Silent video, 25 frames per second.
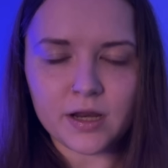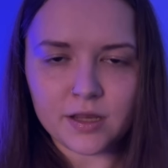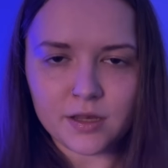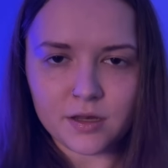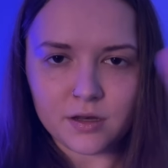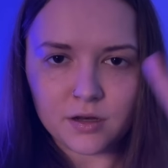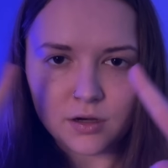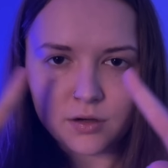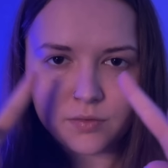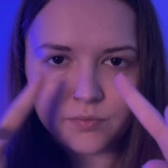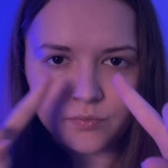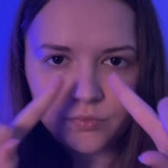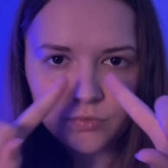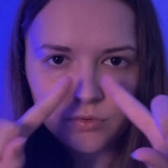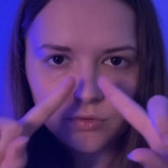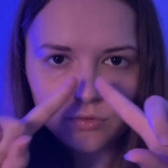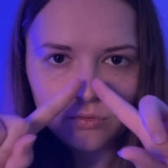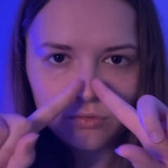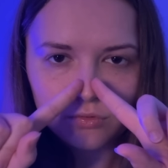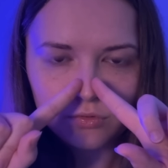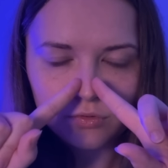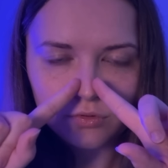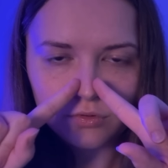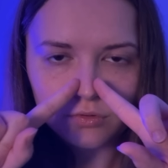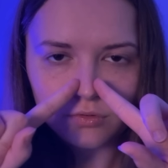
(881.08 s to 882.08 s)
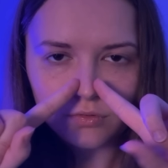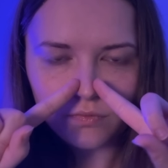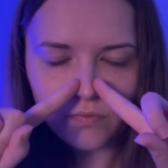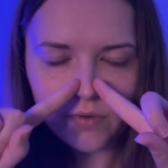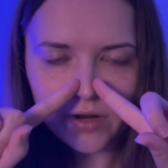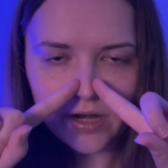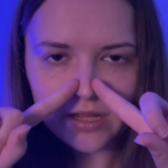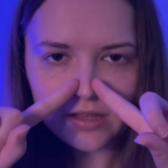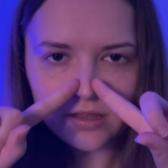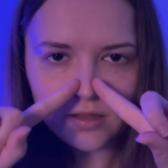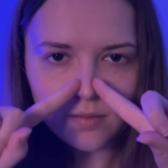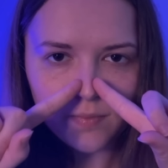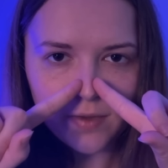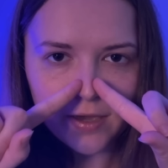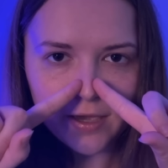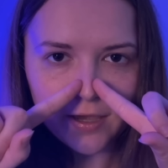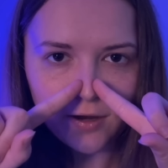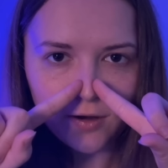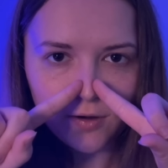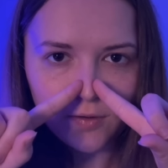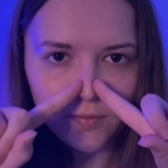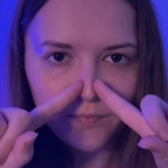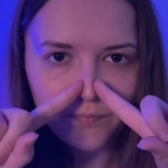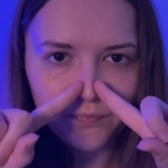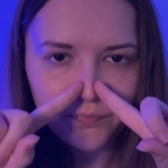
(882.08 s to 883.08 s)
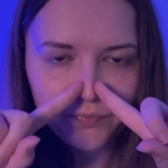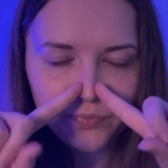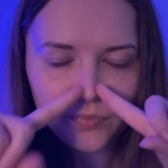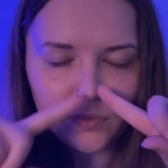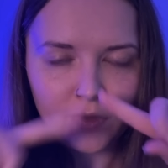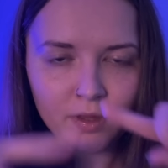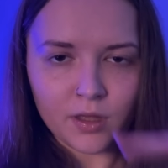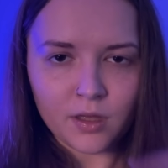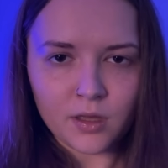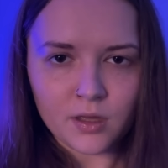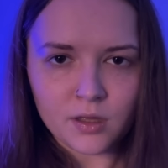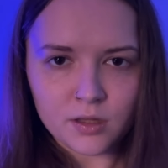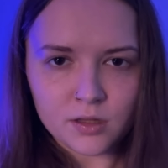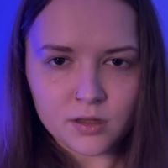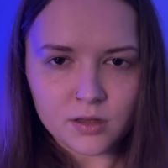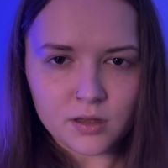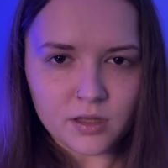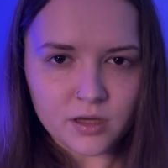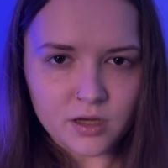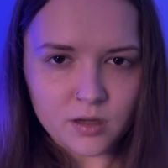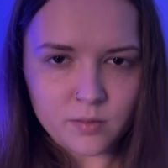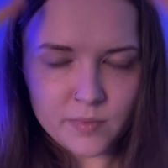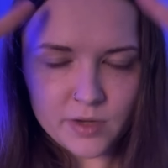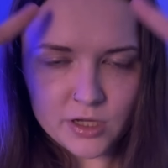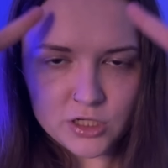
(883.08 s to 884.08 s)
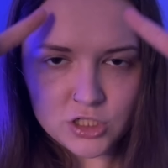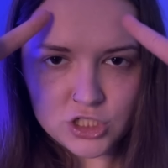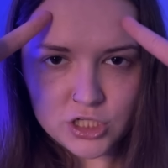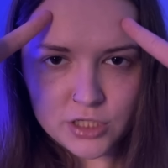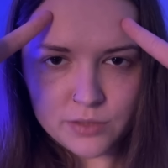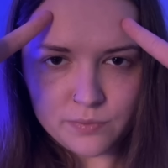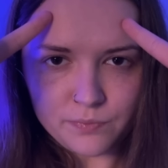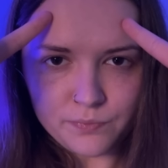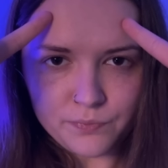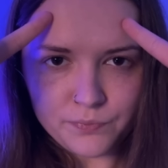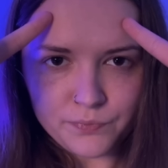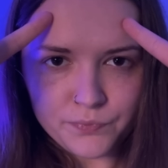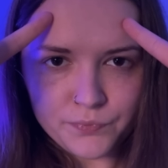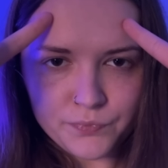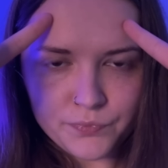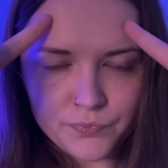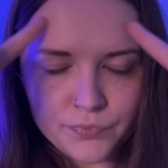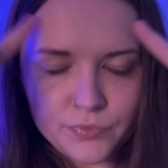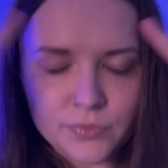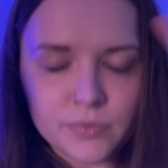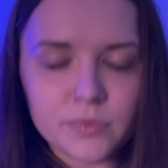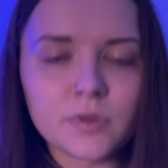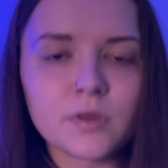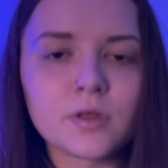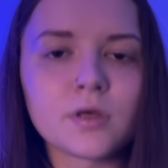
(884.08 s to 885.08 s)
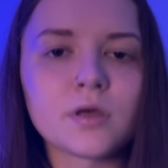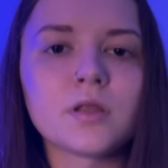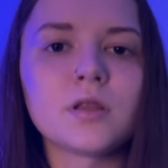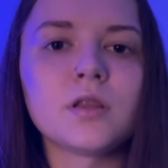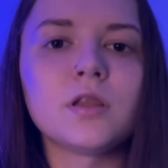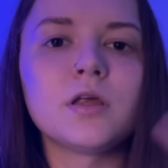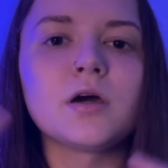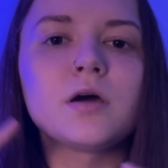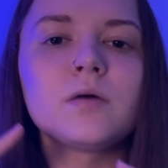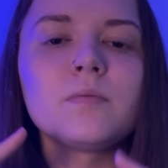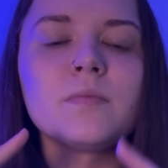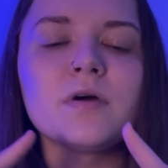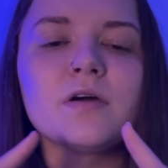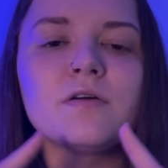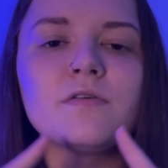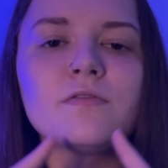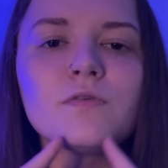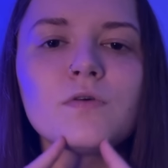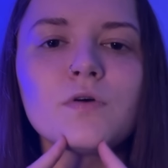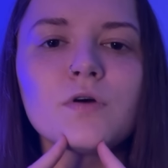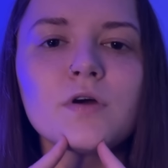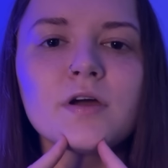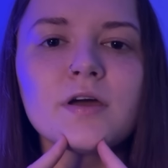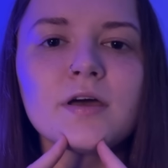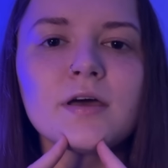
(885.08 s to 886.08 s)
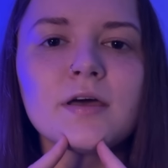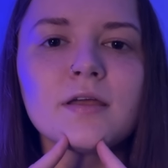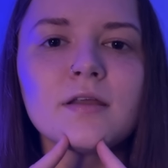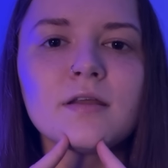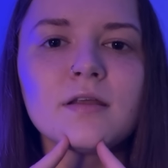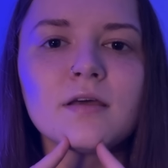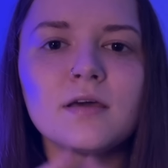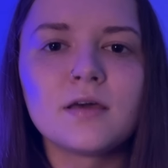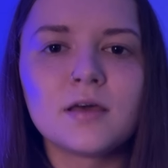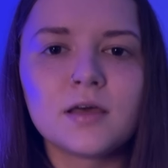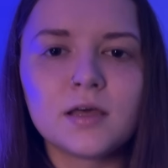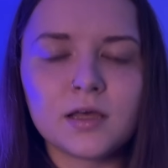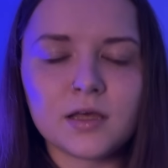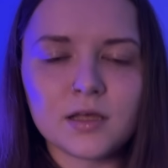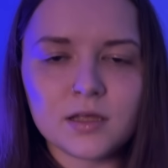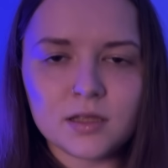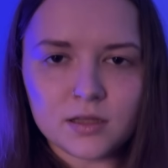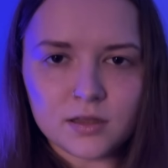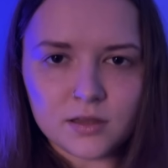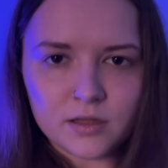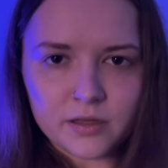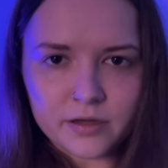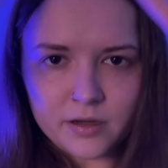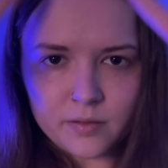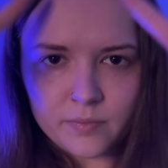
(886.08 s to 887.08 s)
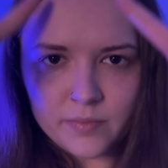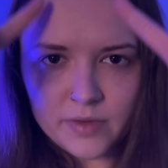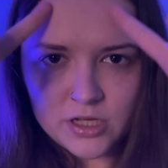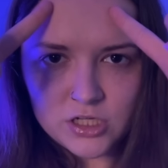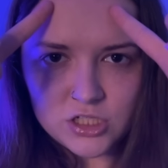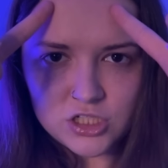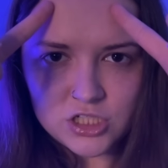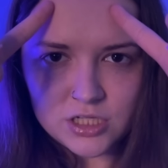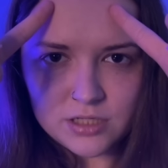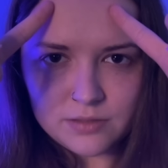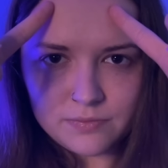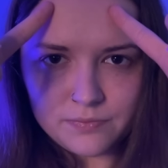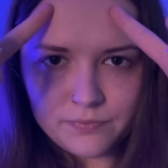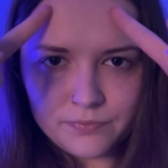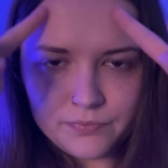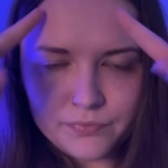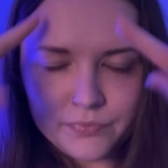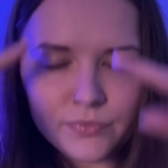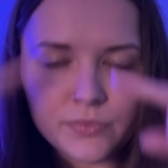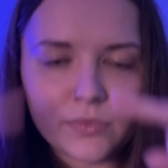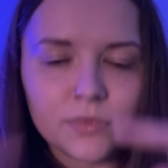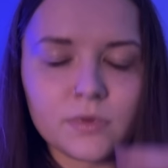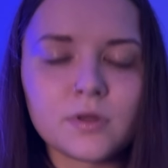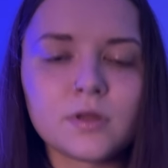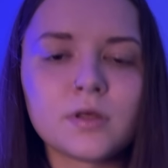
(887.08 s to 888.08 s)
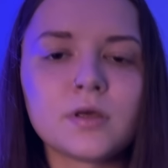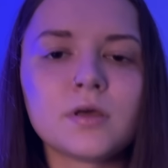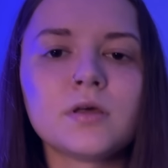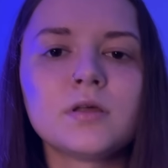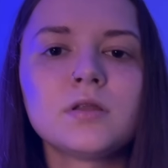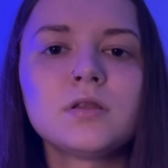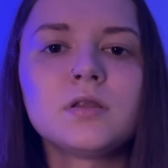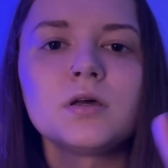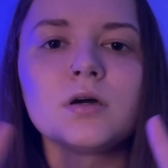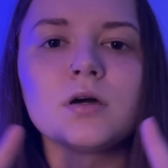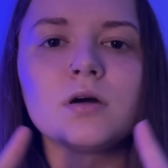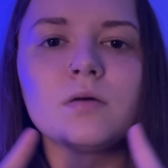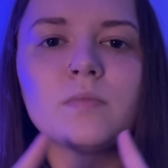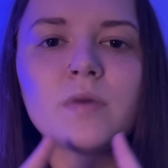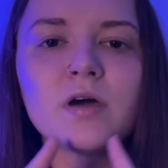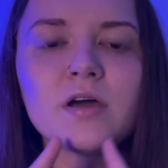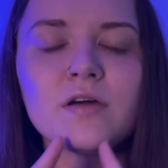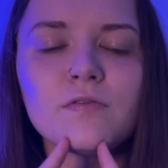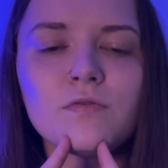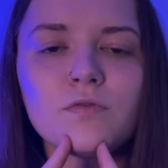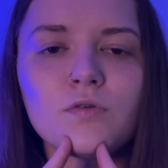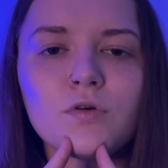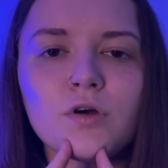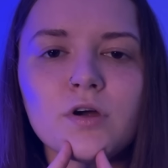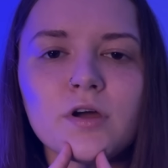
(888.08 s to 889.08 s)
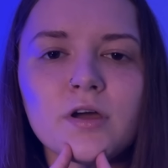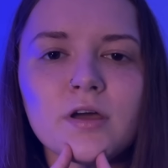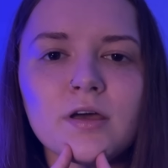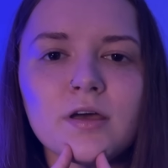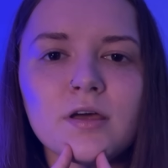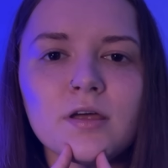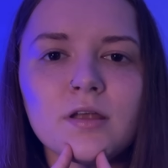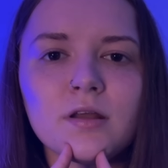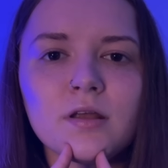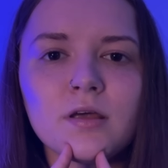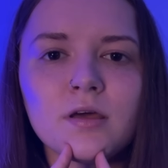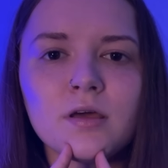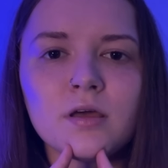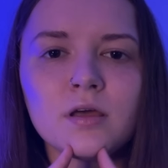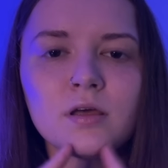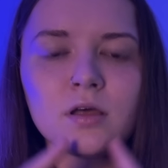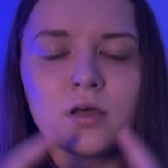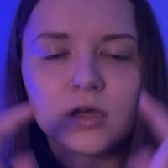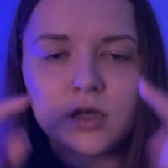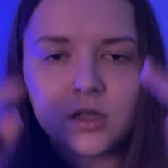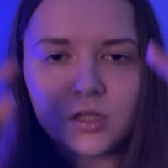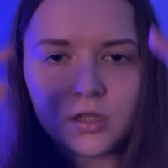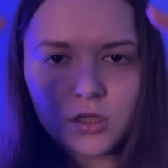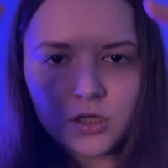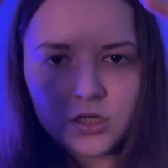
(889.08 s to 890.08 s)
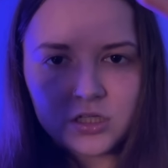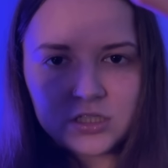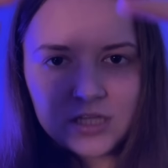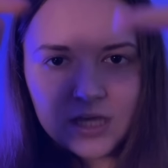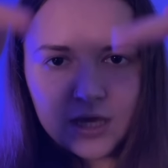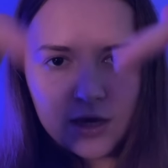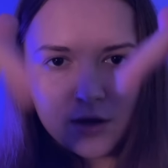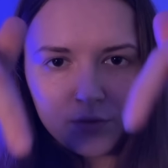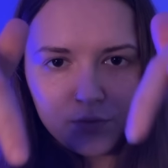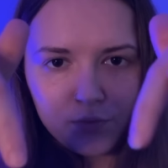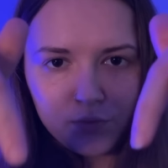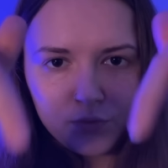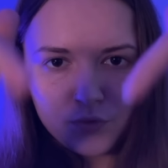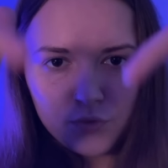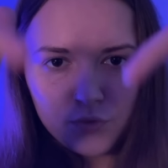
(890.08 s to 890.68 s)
here. Right at the pear. Look at my chin. Look at my forehead. Look at my chin. Look at my forehead. Look down.